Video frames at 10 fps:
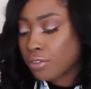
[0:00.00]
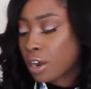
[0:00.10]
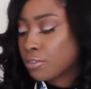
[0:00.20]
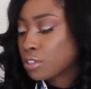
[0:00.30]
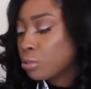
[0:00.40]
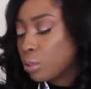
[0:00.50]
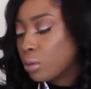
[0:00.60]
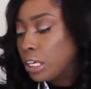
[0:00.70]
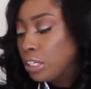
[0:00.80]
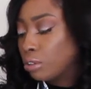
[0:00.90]
Forever
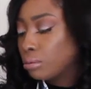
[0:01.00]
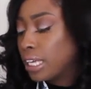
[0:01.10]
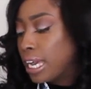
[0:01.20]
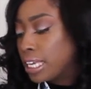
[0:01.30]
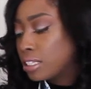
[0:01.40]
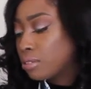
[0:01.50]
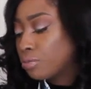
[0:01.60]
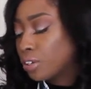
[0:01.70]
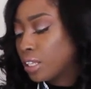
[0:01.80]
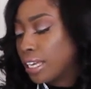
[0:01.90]
twenty-one normally has
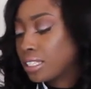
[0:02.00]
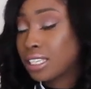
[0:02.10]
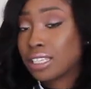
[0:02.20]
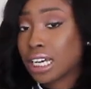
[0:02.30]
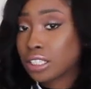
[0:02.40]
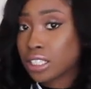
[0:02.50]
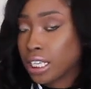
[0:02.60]
them for like ten dollars